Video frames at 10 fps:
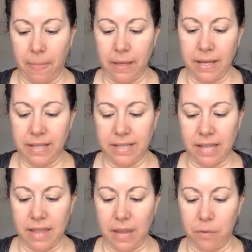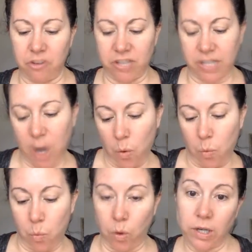He said they were just
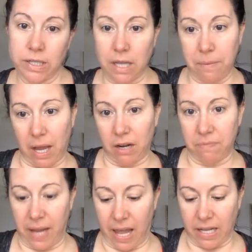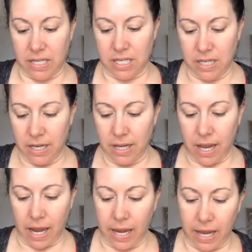words coming out of my head,
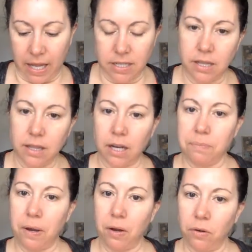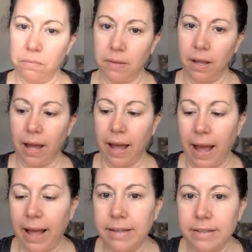and that a poem
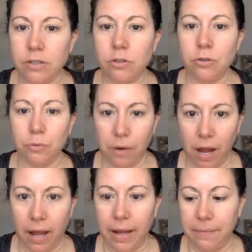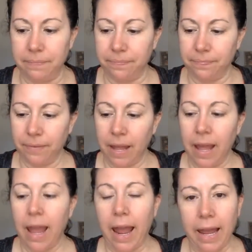has to rhyme
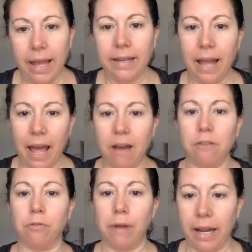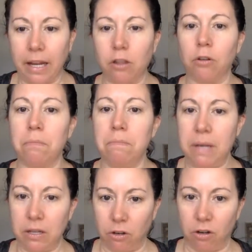and have regular
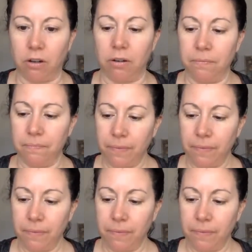meter